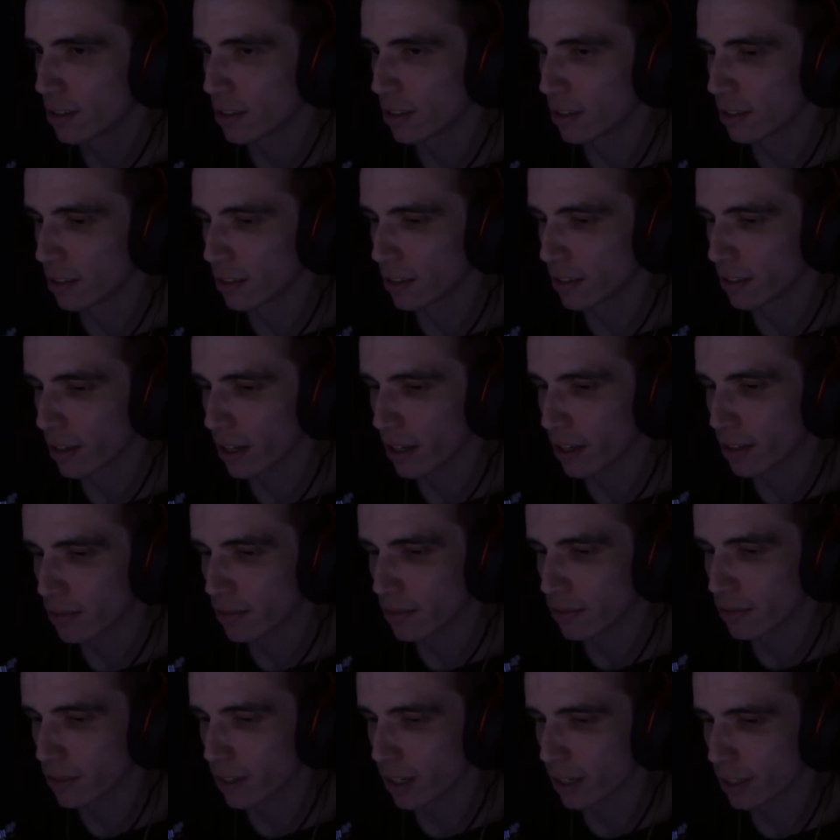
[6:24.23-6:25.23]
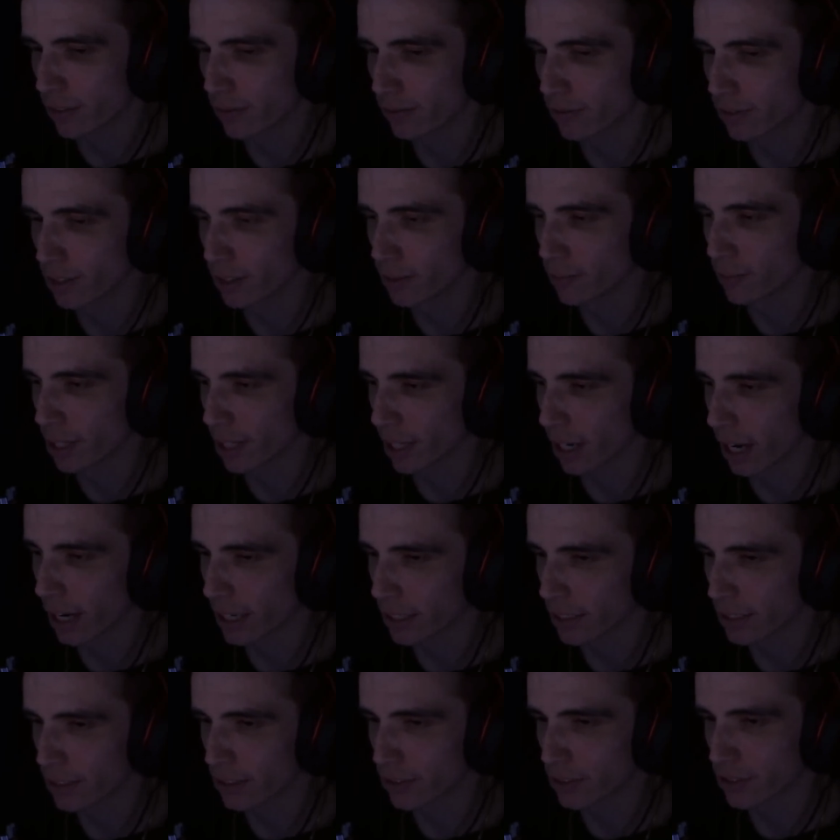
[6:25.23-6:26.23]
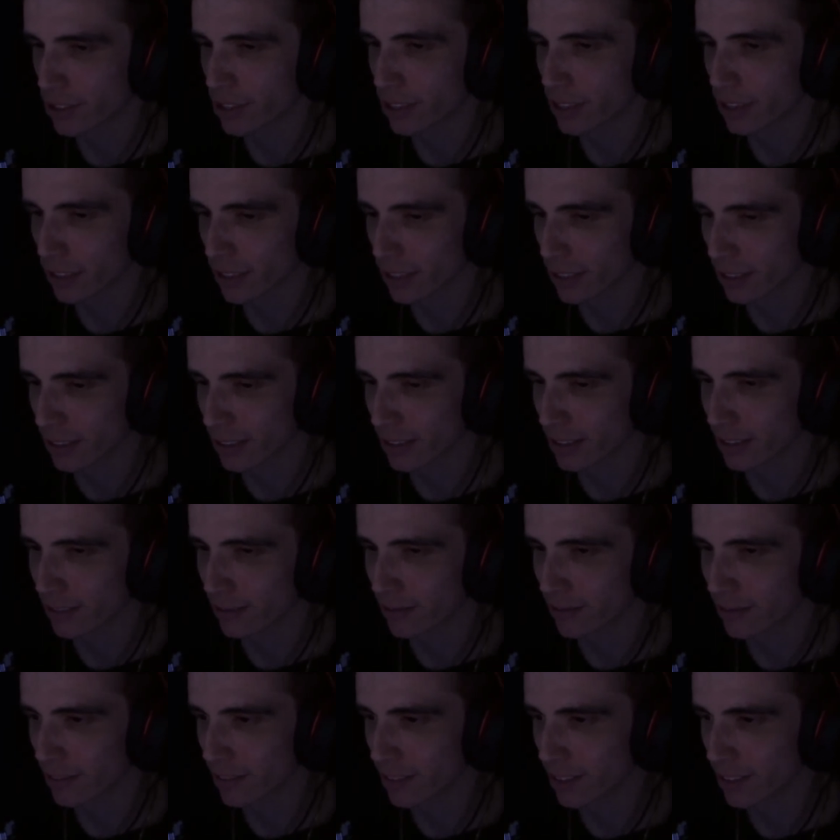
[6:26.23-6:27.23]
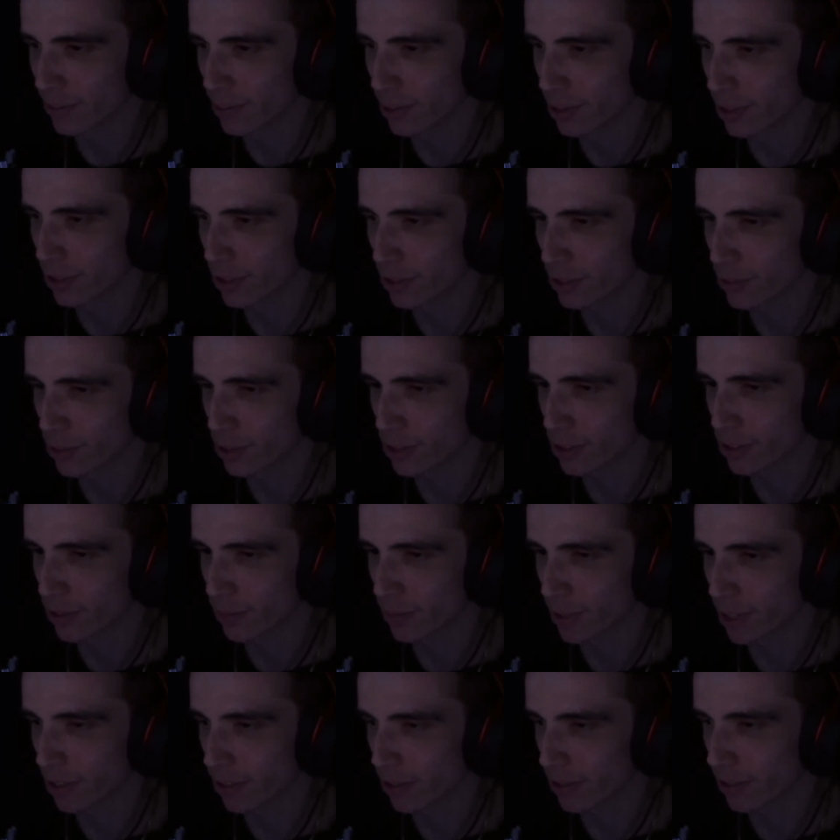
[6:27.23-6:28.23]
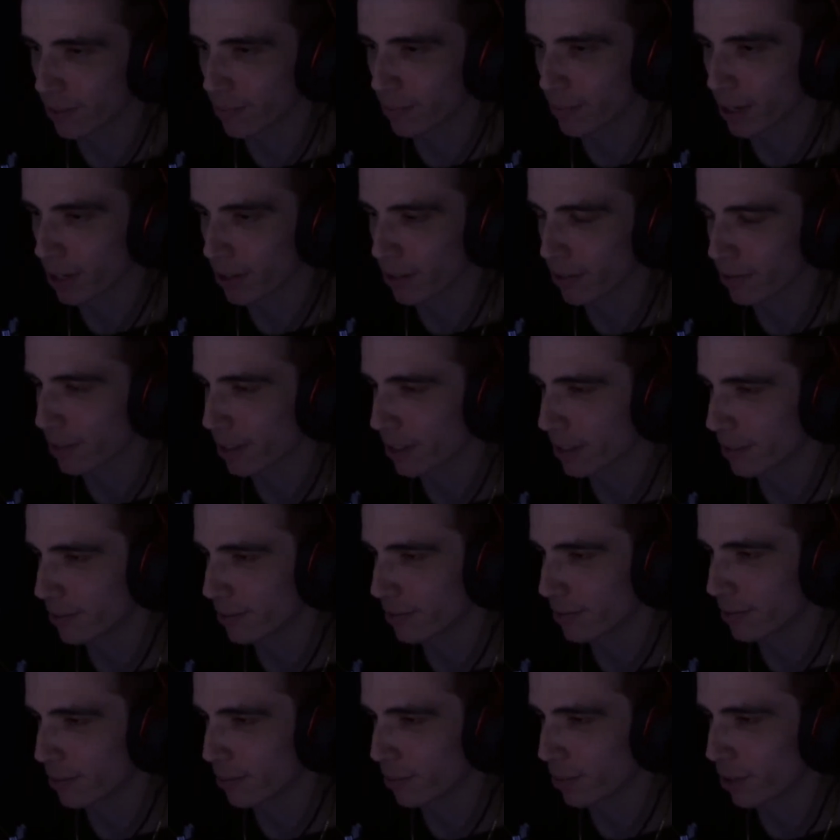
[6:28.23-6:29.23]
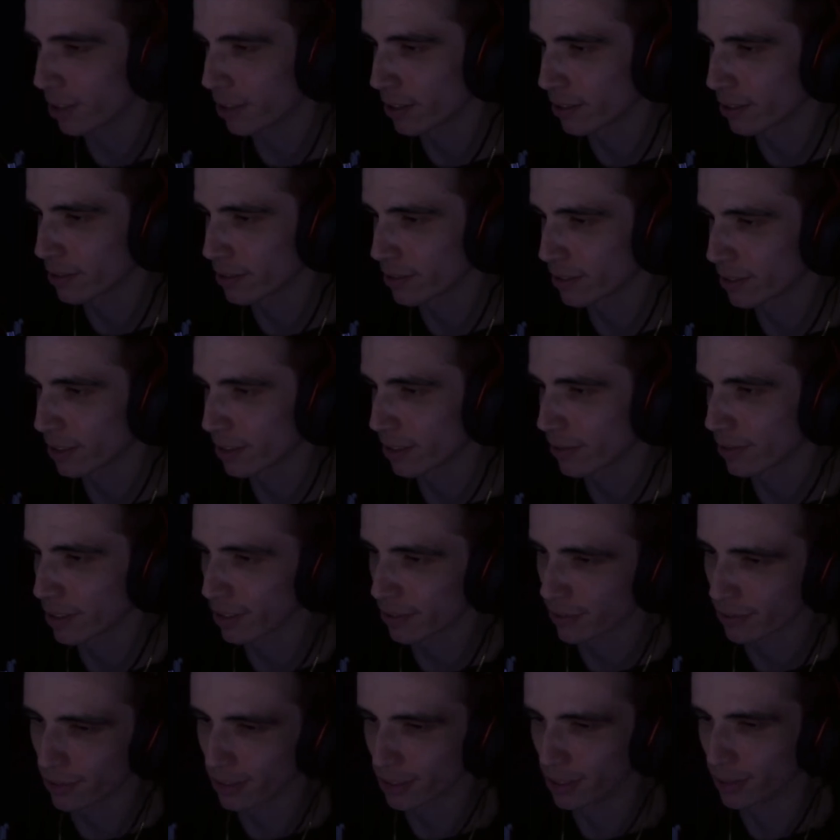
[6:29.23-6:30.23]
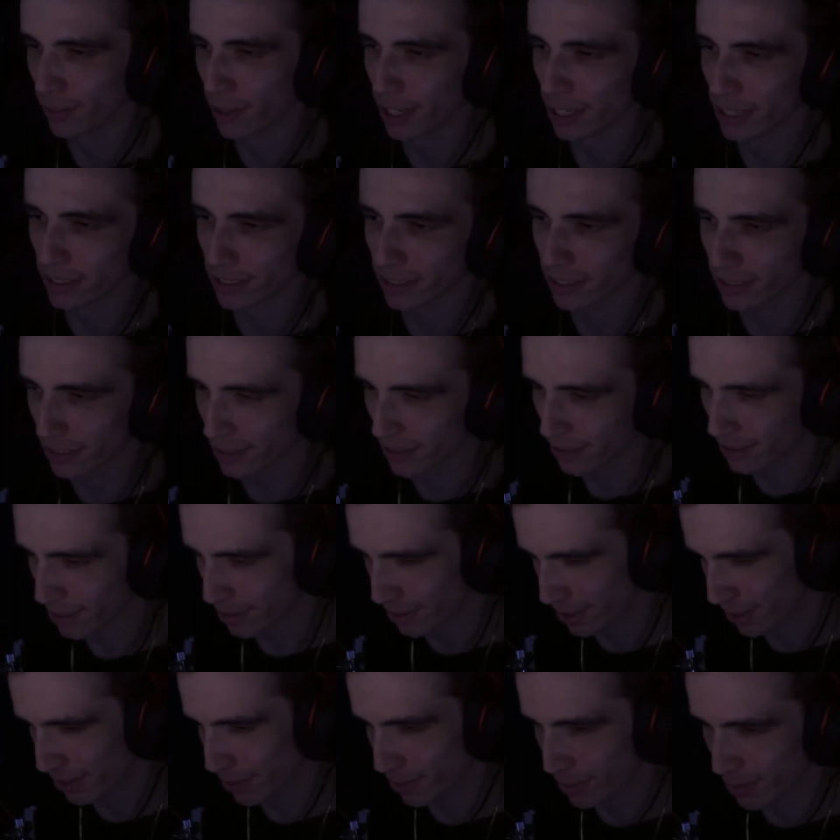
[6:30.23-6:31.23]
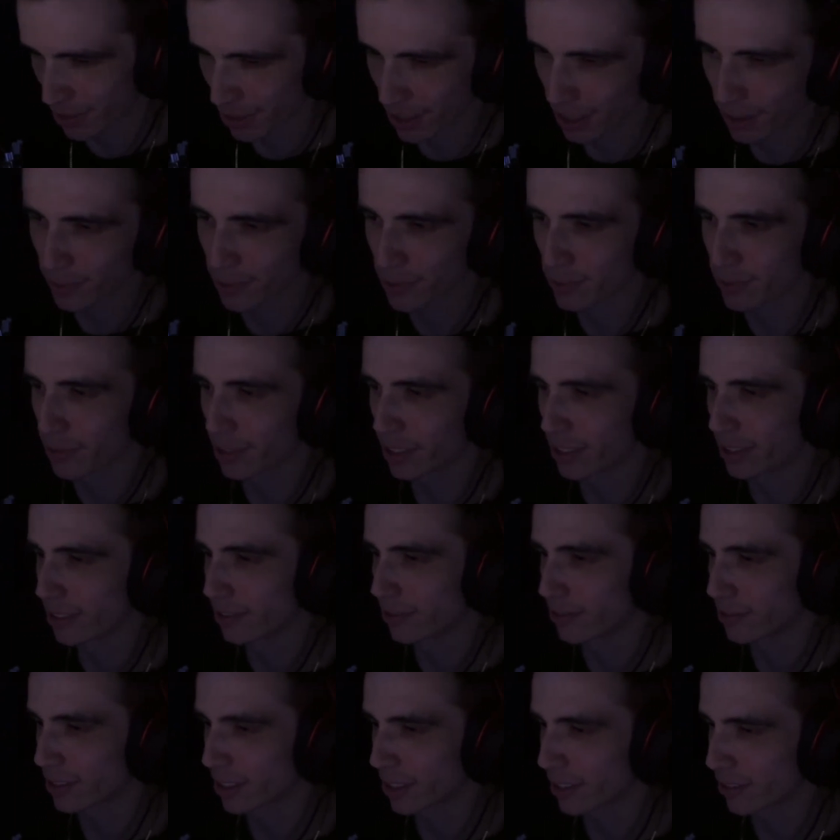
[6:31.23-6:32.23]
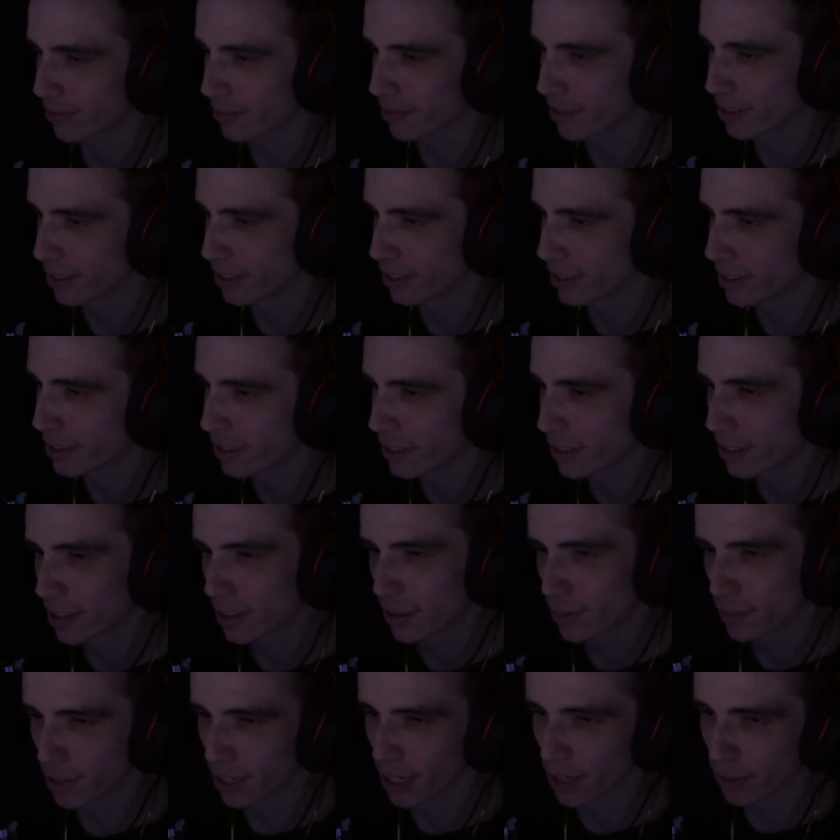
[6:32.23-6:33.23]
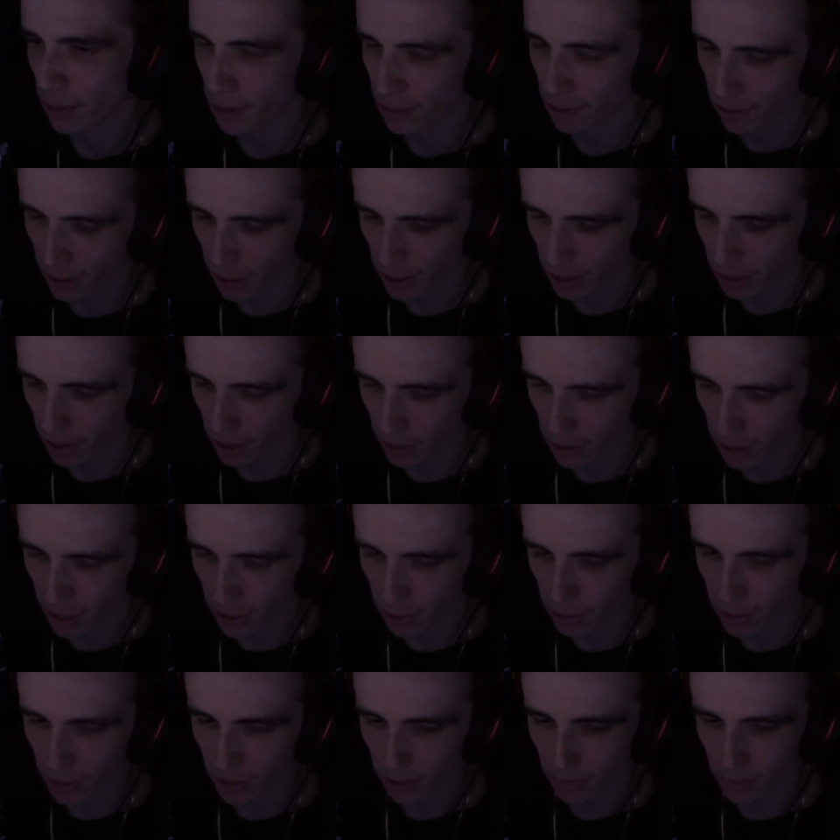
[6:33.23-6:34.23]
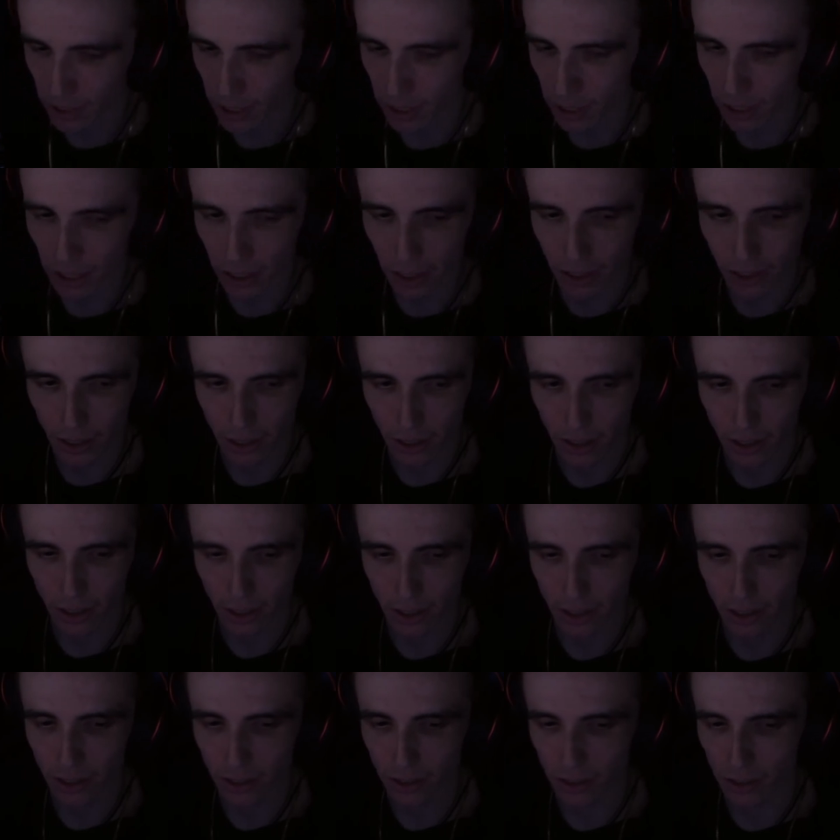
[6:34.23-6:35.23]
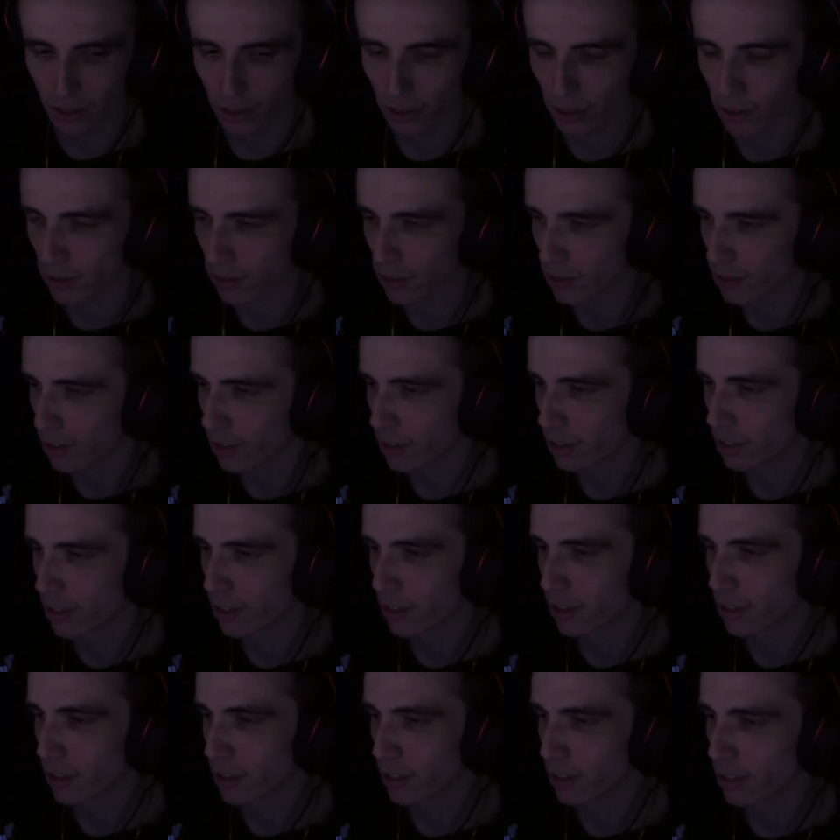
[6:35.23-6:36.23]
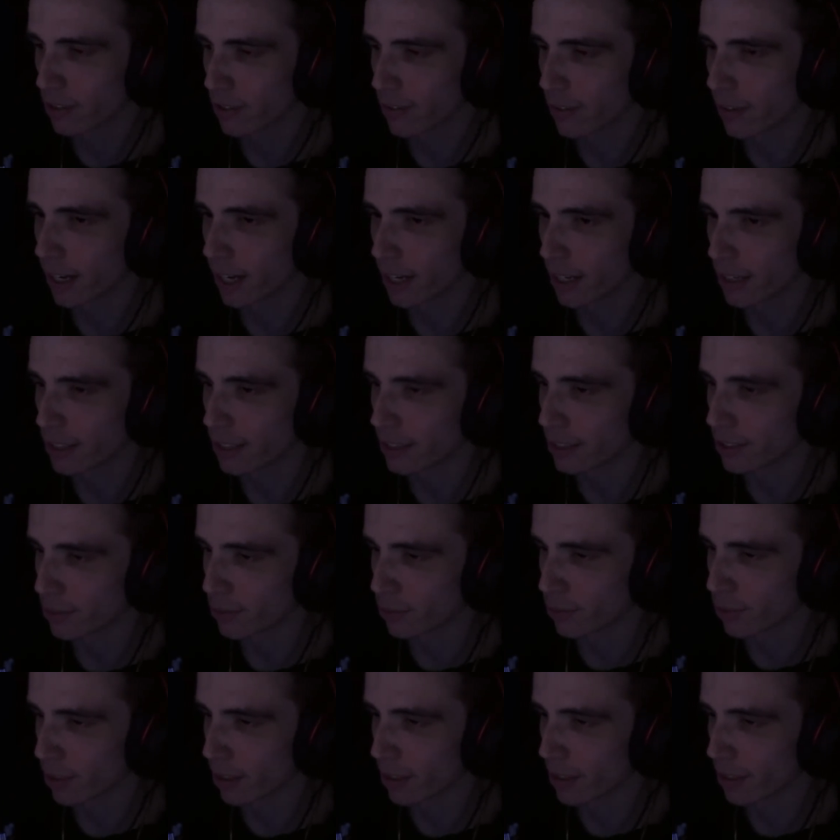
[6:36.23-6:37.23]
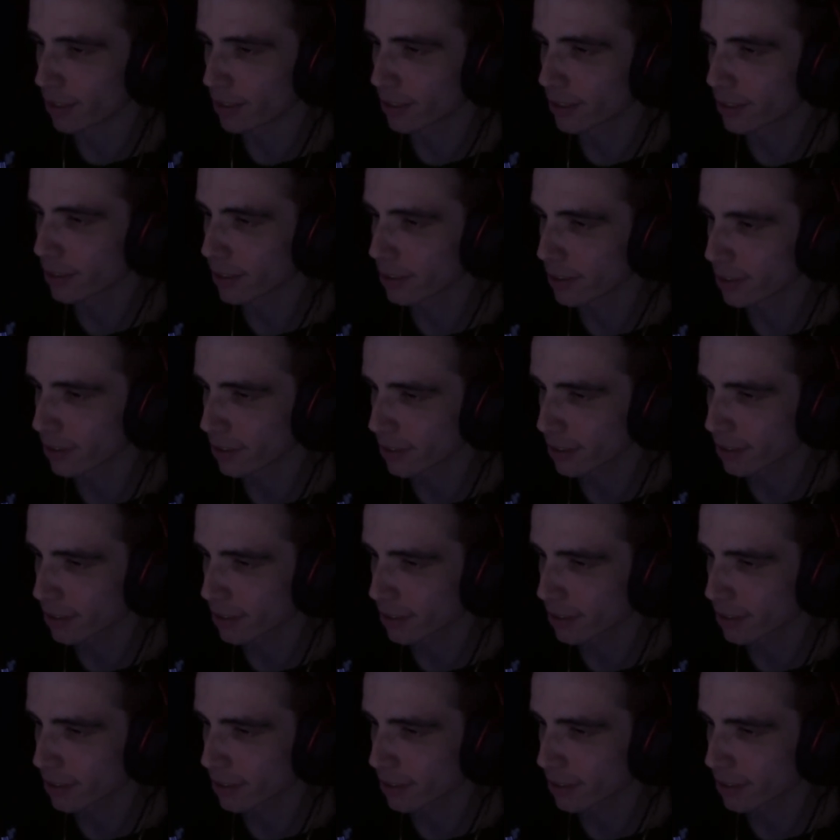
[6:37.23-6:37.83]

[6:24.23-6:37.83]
Yeah, I had to feed him like ice and shit because he couldn't. He wanted to switch his mouth around with water and stuff. I had to feed him ice and then give him the cup, spit it in. It was kind of funny. But yeah, we were there all day with him today. So that is what.